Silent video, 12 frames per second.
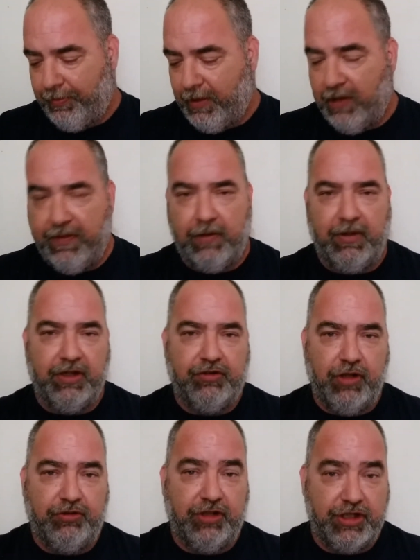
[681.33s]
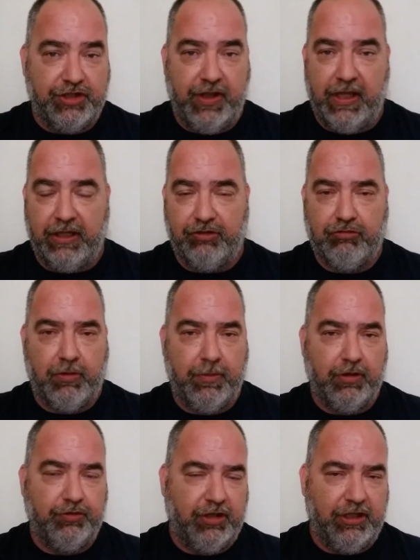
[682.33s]
There is no such thing as
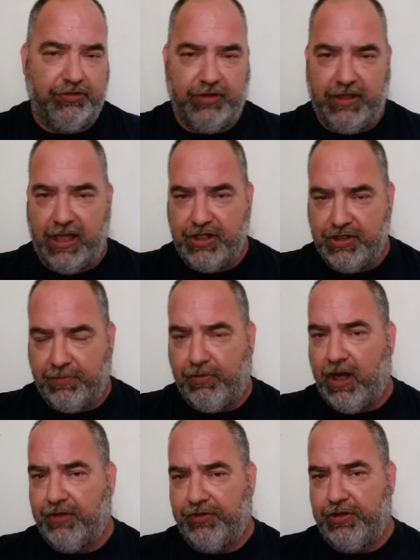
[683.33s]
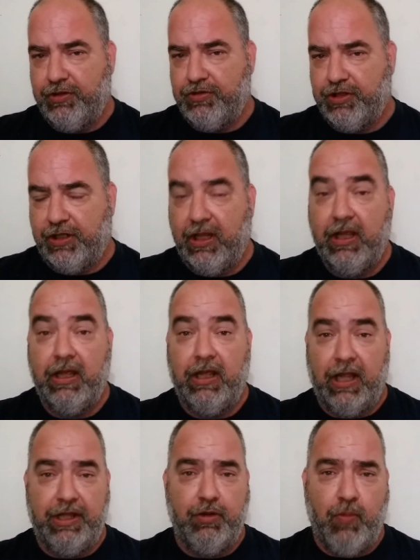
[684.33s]
criminal solicitation or prostitution.
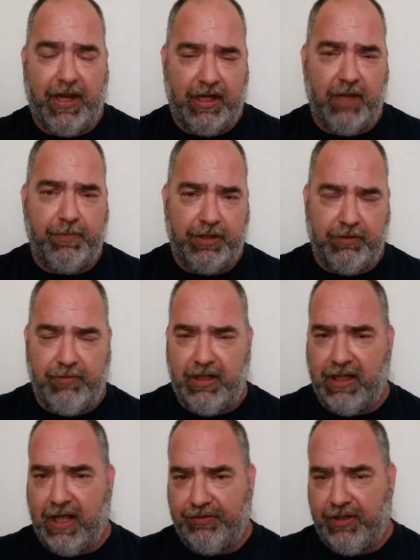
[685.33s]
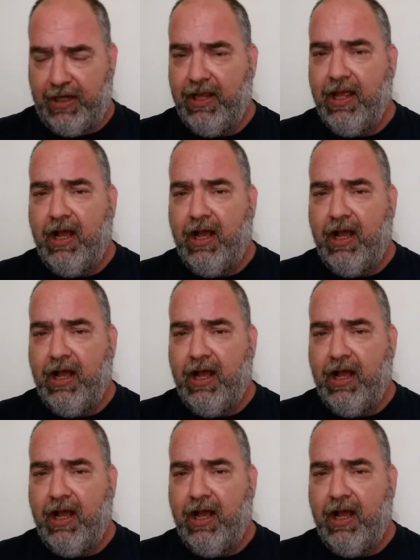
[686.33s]
And you're waking up and you're realizing it.